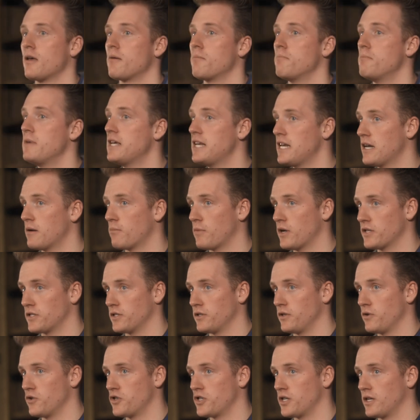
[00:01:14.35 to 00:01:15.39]
medium
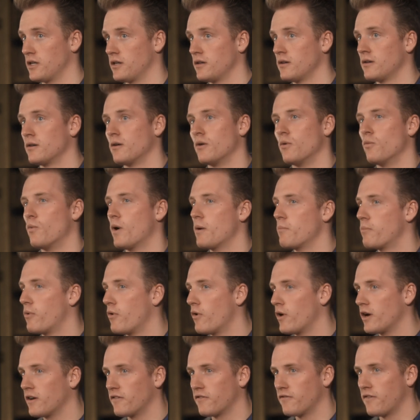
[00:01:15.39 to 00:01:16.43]
resolution,
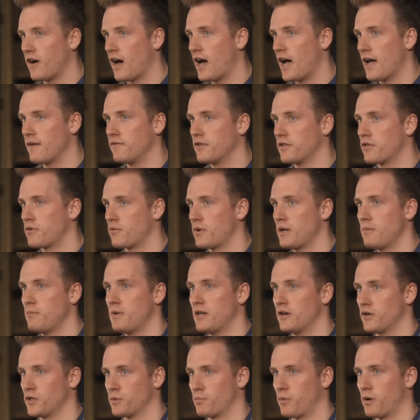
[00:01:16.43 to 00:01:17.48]
1.5 to 3
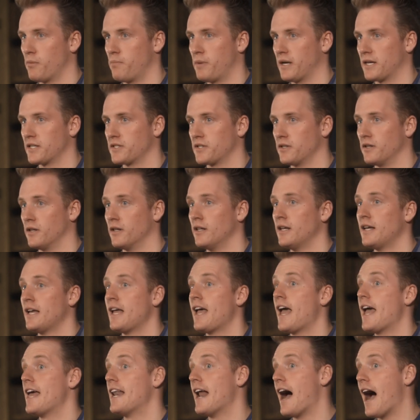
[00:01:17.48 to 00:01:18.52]
meters per pixel,
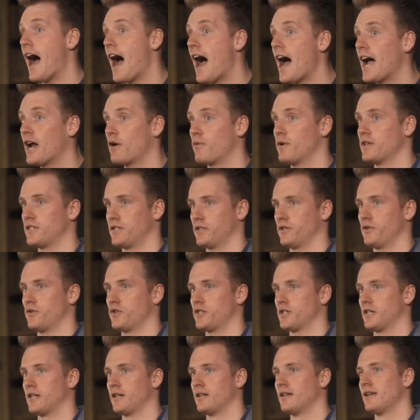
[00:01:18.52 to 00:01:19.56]
and high
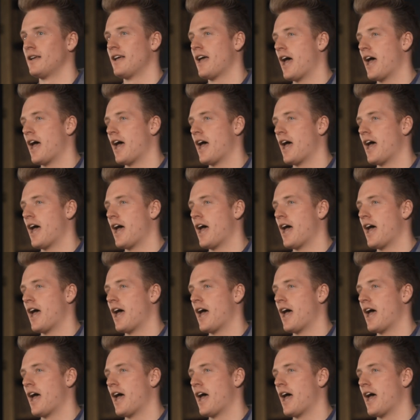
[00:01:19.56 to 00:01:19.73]
resolution,